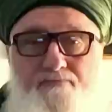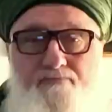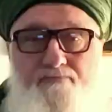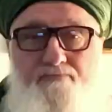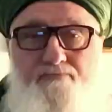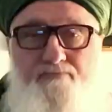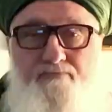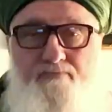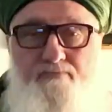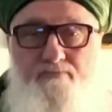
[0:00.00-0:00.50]

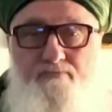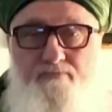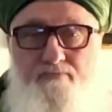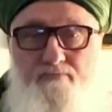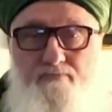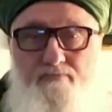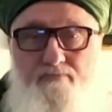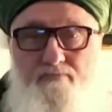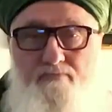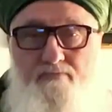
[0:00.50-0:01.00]

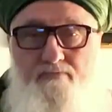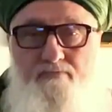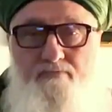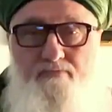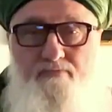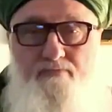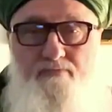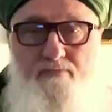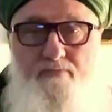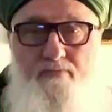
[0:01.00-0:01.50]

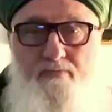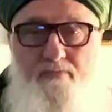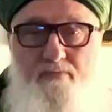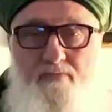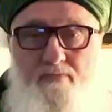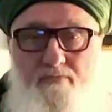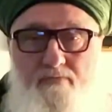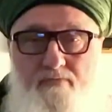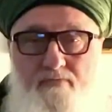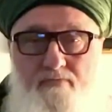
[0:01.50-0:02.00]

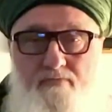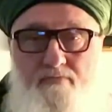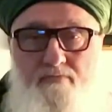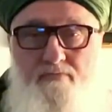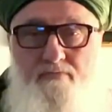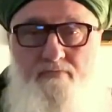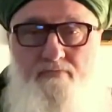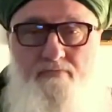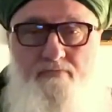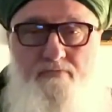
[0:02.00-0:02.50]

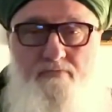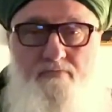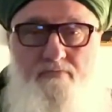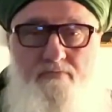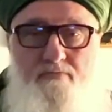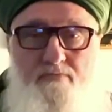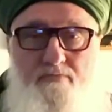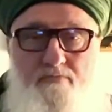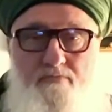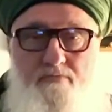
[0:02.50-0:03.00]

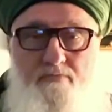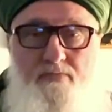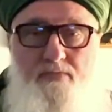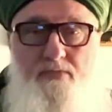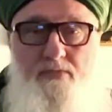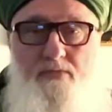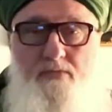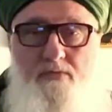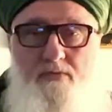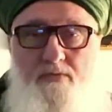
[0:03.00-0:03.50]

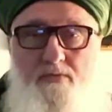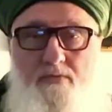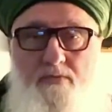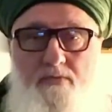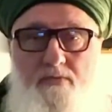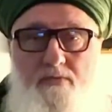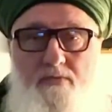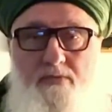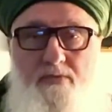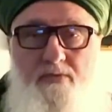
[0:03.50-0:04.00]

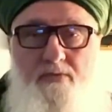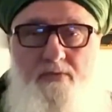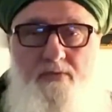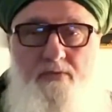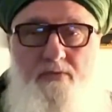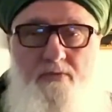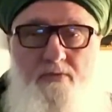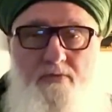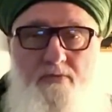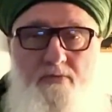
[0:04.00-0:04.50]

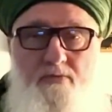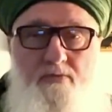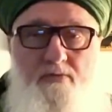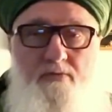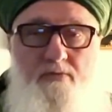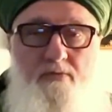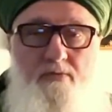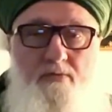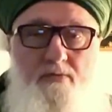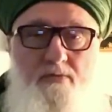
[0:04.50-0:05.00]

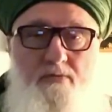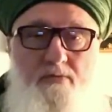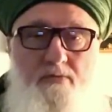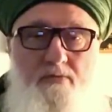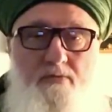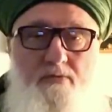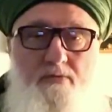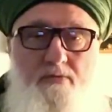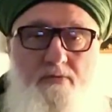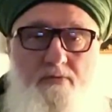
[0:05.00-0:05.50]

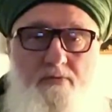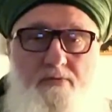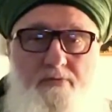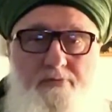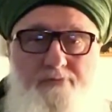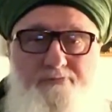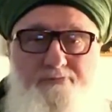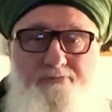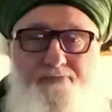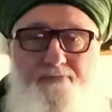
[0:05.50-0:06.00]
[no speech]